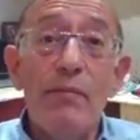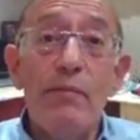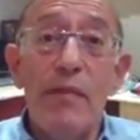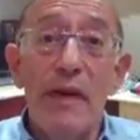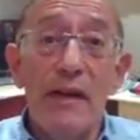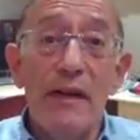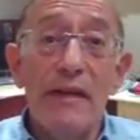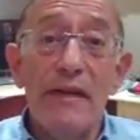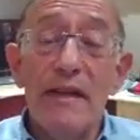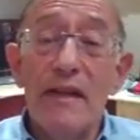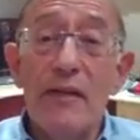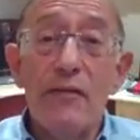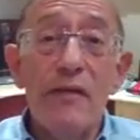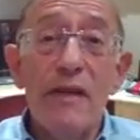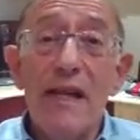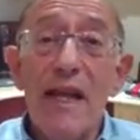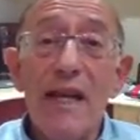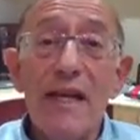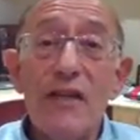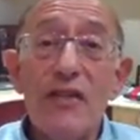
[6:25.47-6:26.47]
building
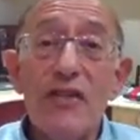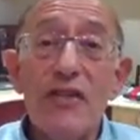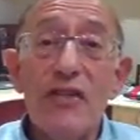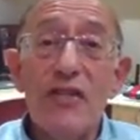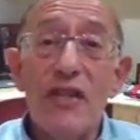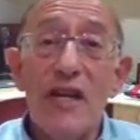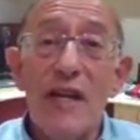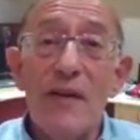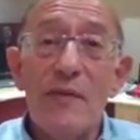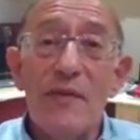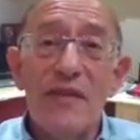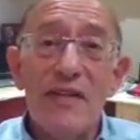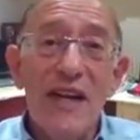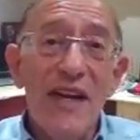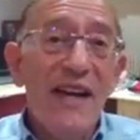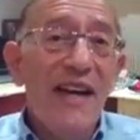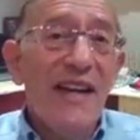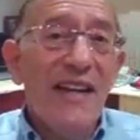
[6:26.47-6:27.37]
relationships.